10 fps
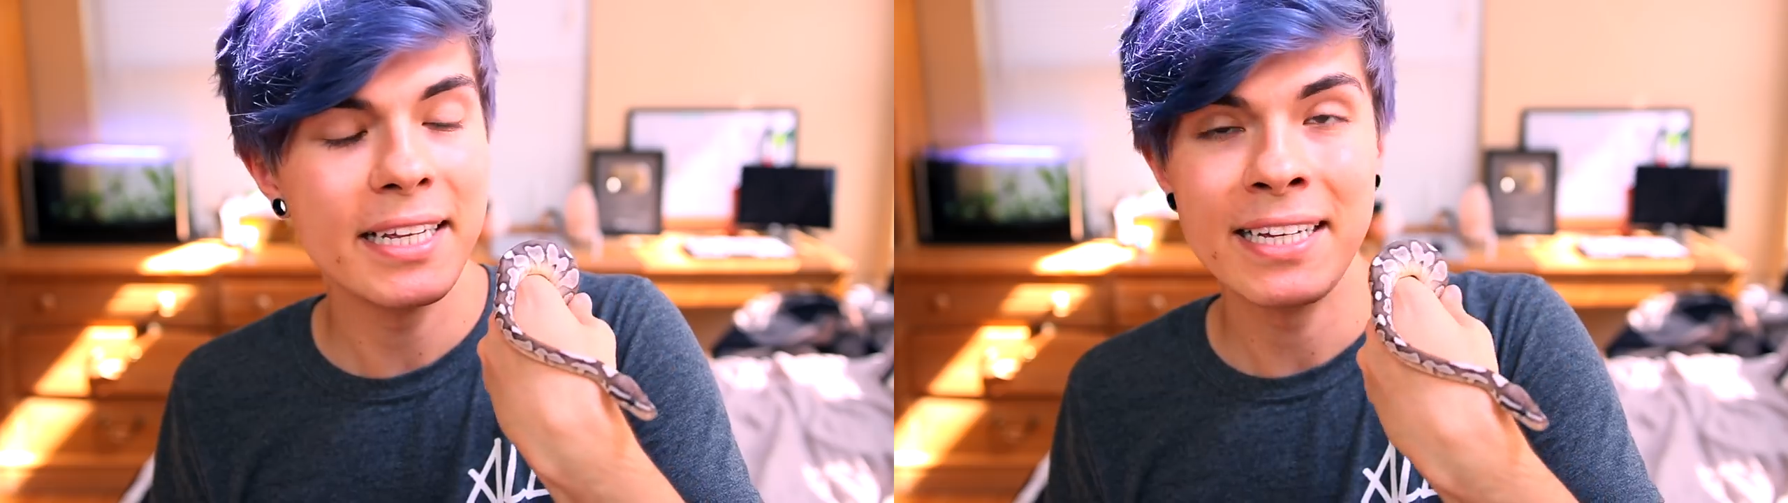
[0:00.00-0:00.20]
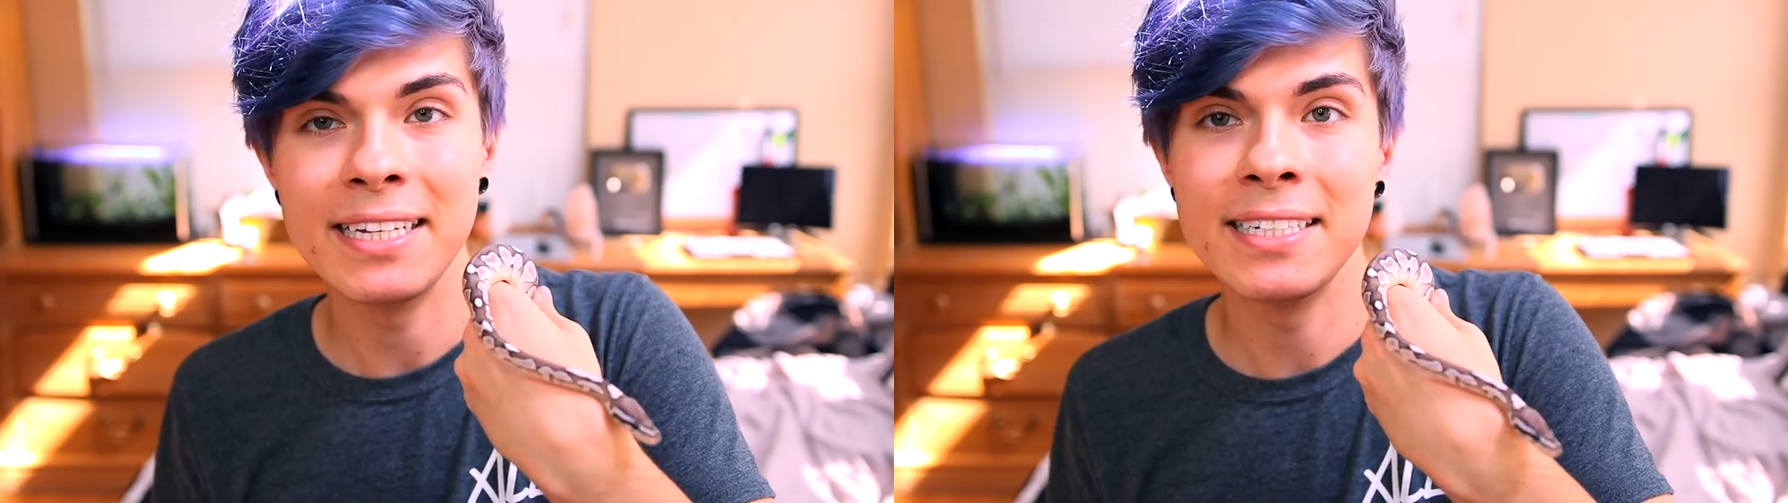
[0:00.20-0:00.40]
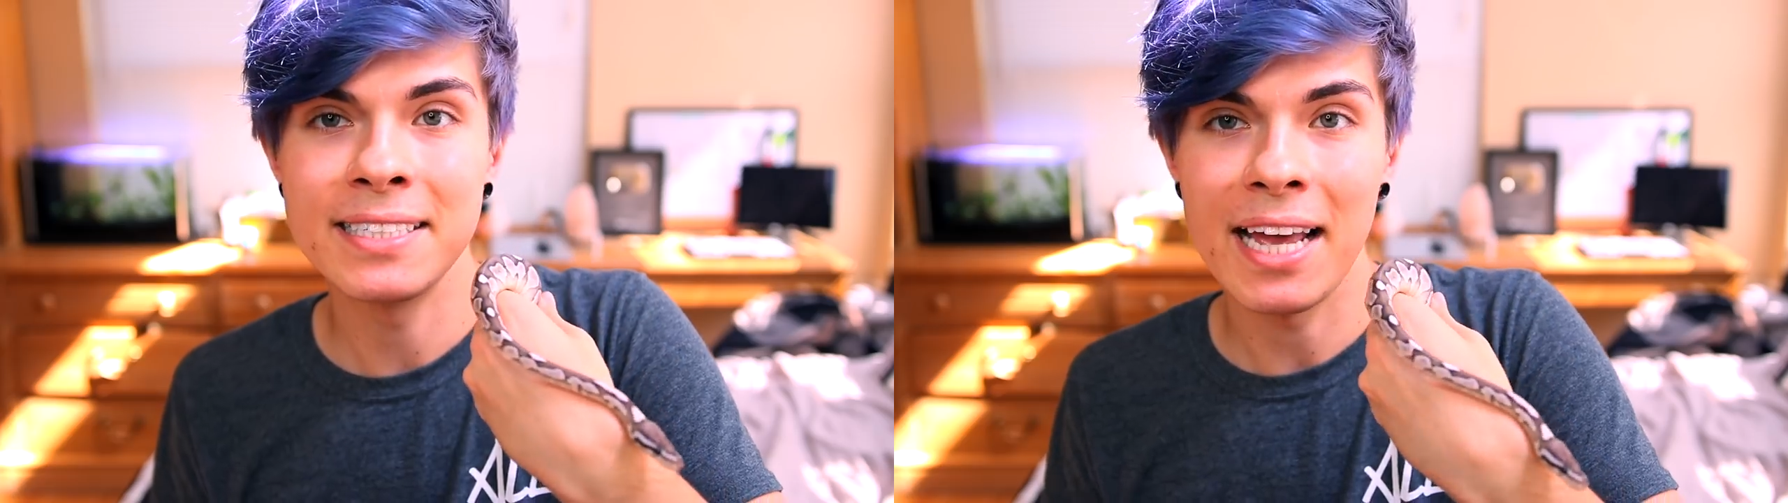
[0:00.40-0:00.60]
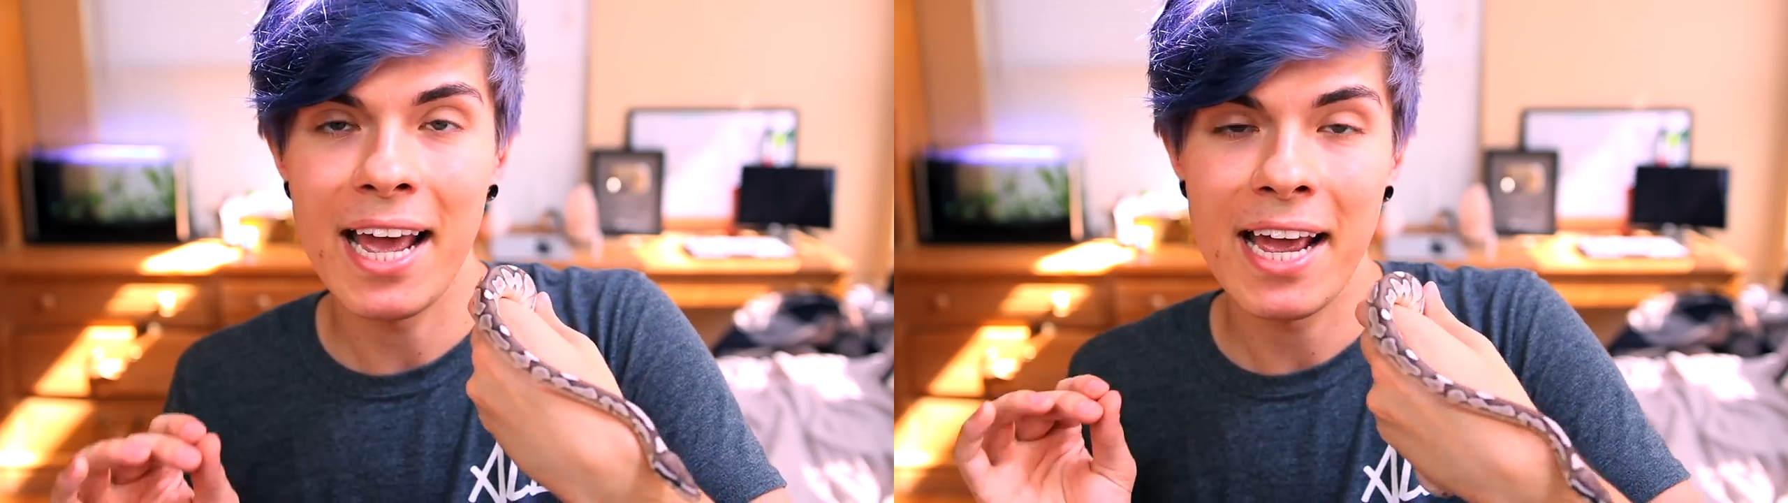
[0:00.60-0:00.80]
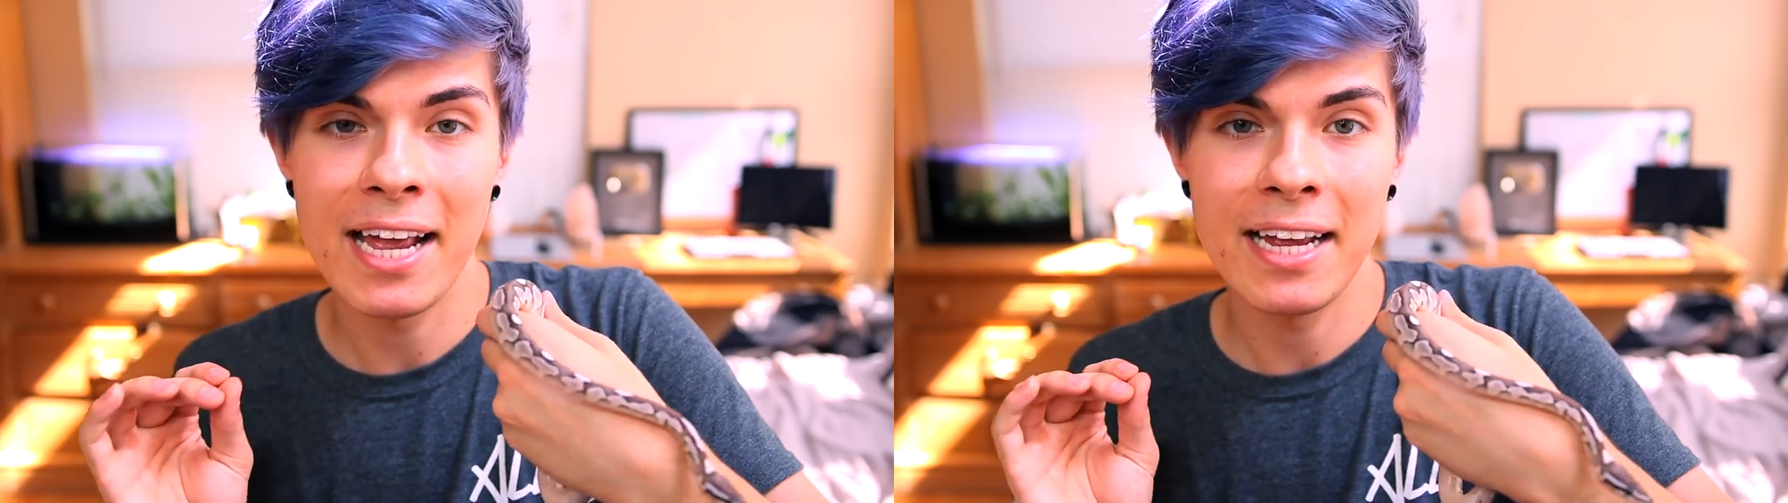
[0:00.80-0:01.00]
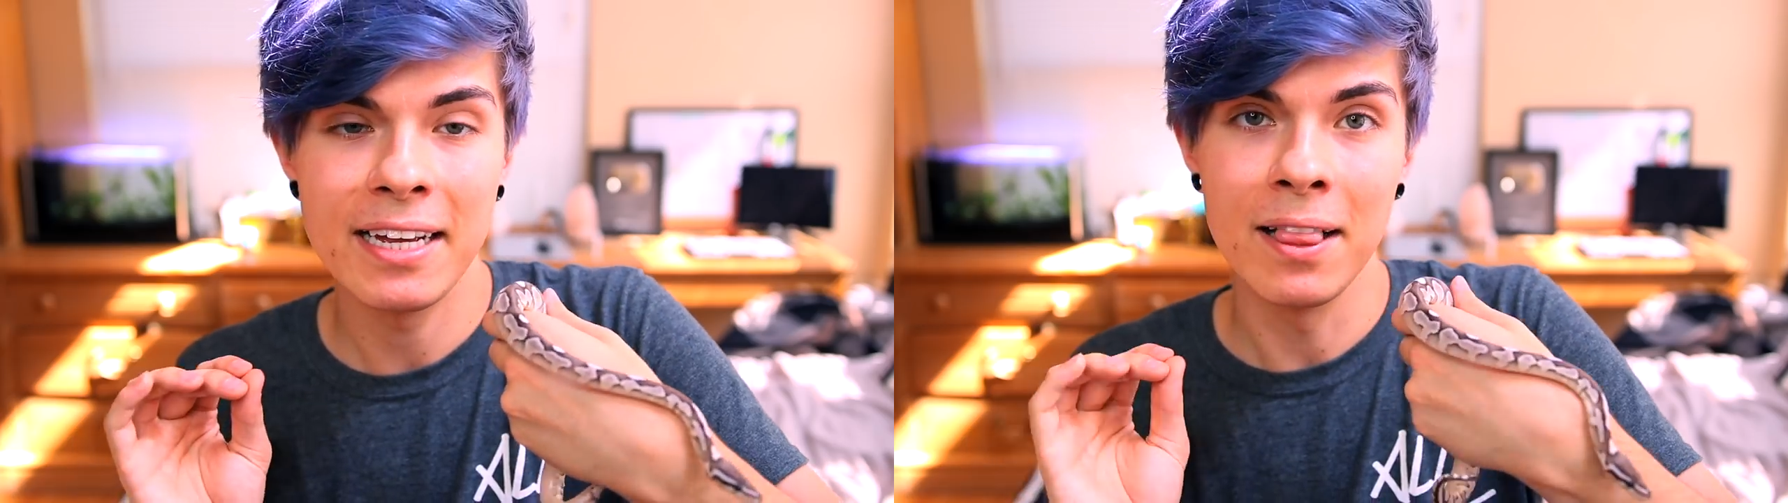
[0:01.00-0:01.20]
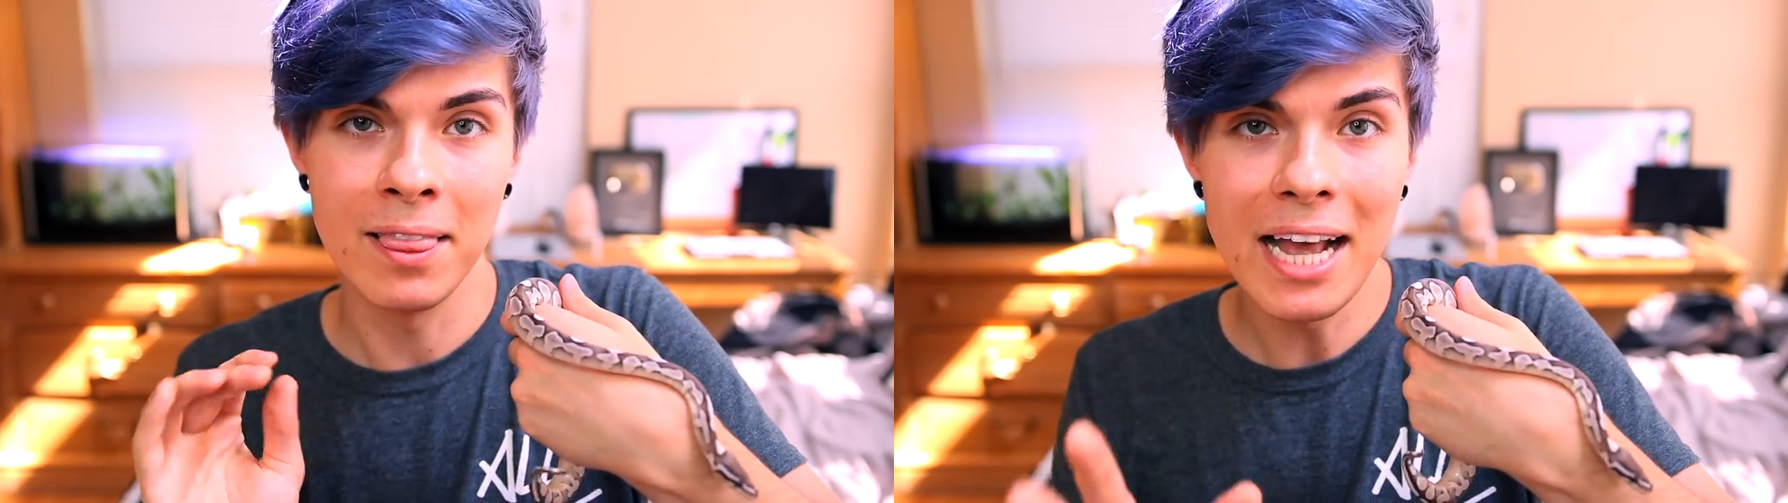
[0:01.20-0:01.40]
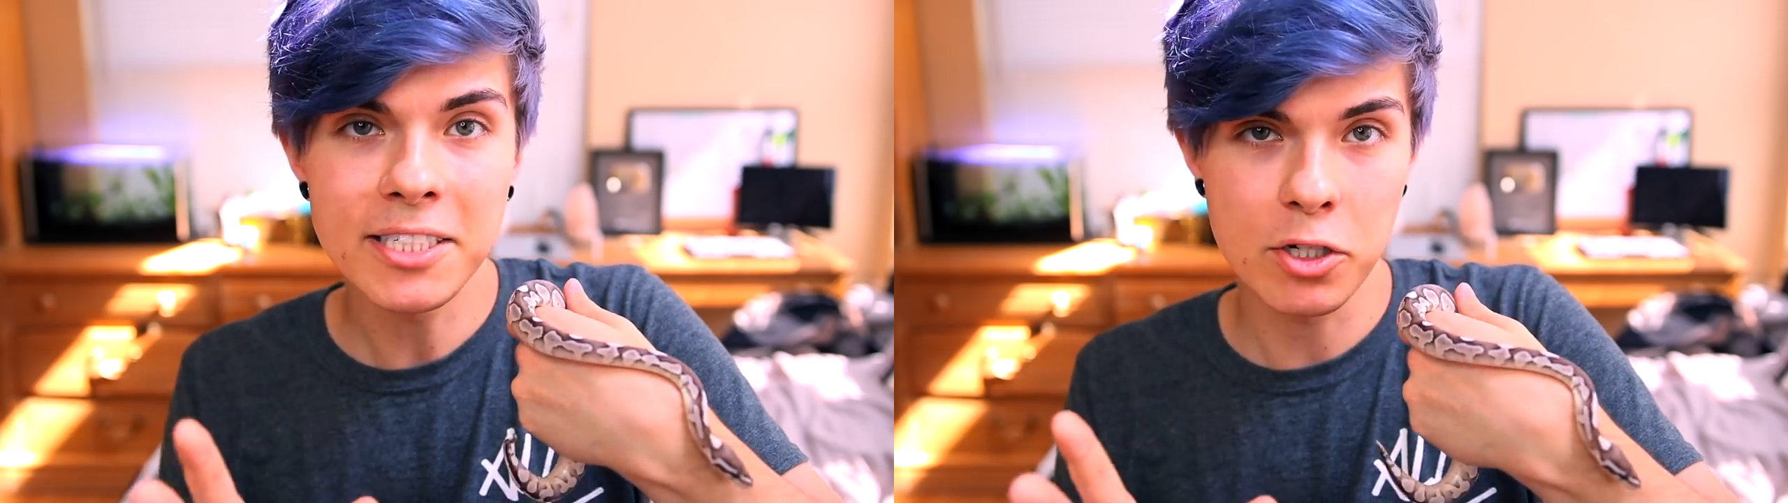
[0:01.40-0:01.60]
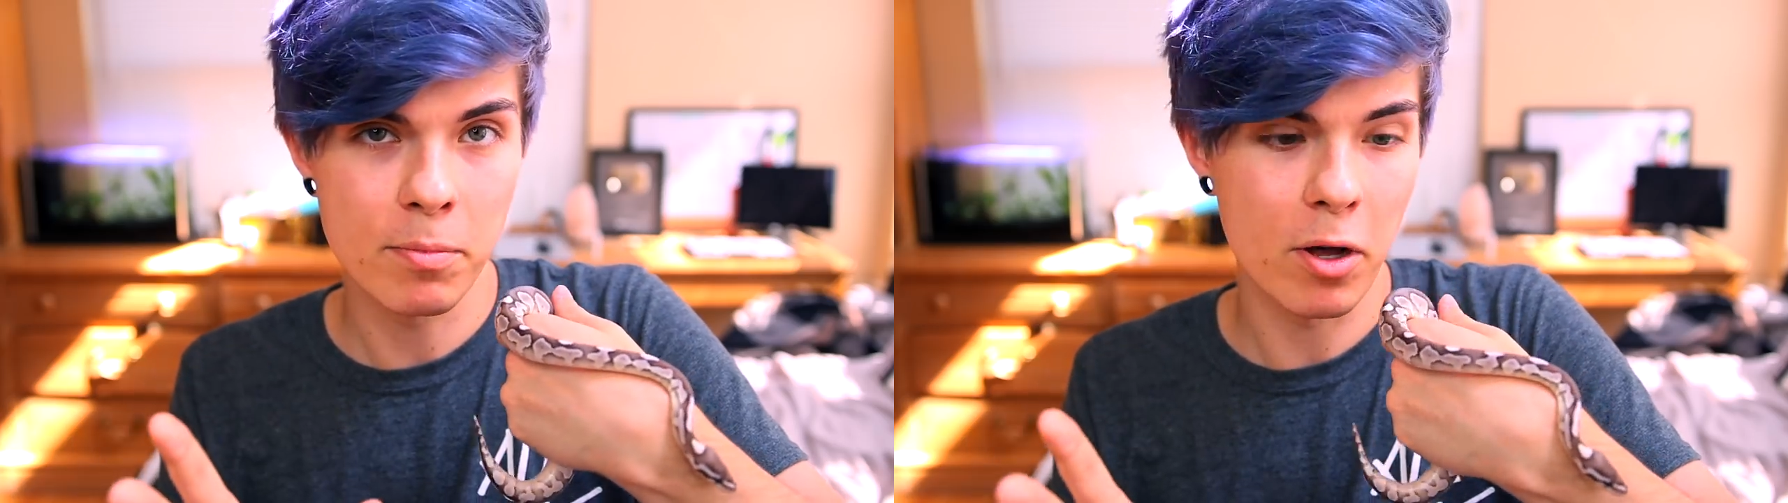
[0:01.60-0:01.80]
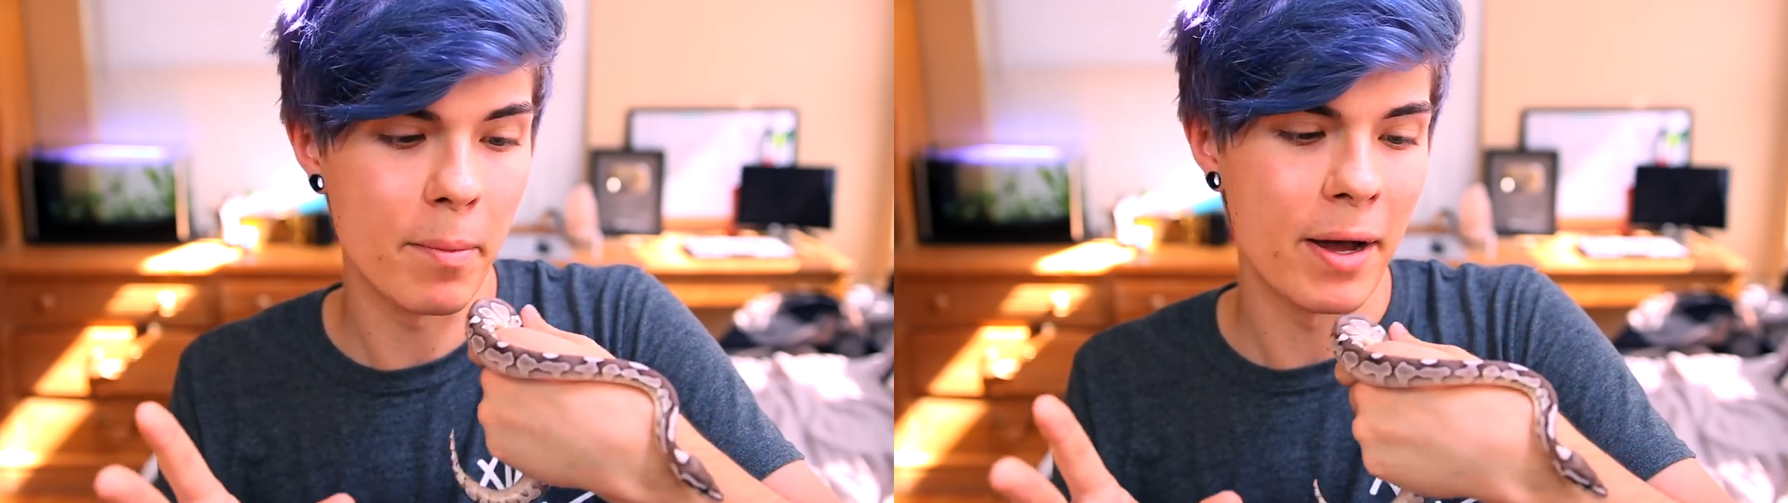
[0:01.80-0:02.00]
he is a lesser ball